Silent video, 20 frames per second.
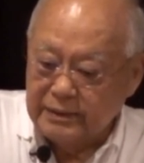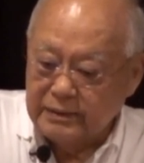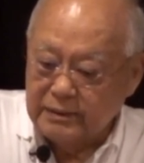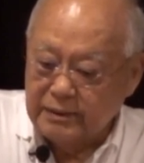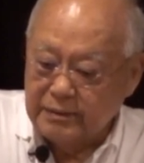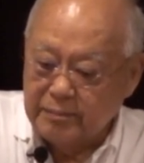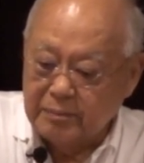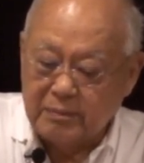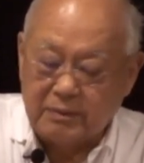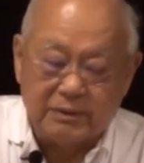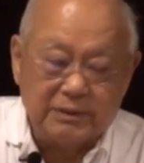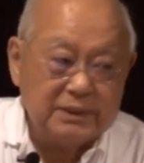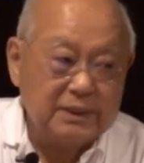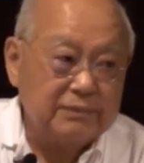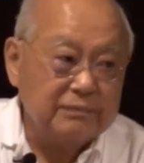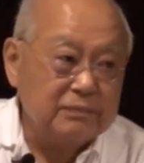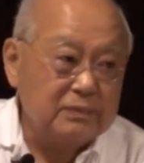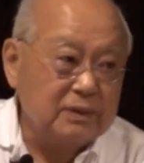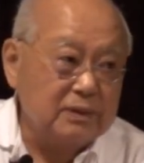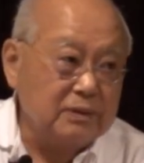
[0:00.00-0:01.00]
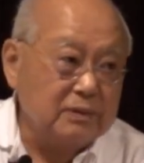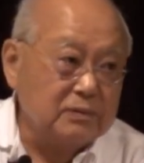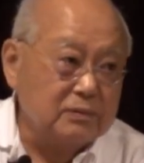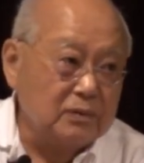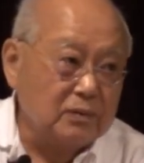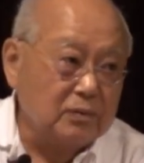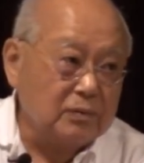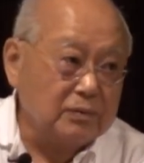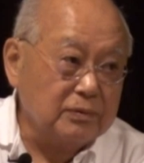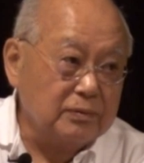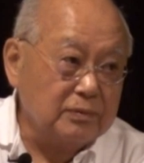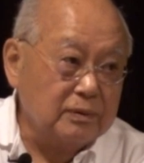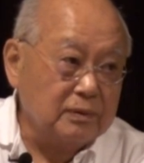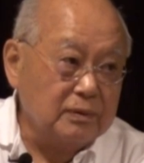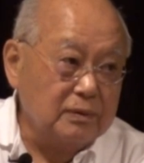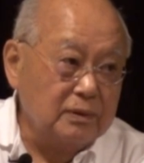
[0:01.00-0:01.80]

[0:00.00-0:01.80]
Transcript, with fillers: a typical 17 year old,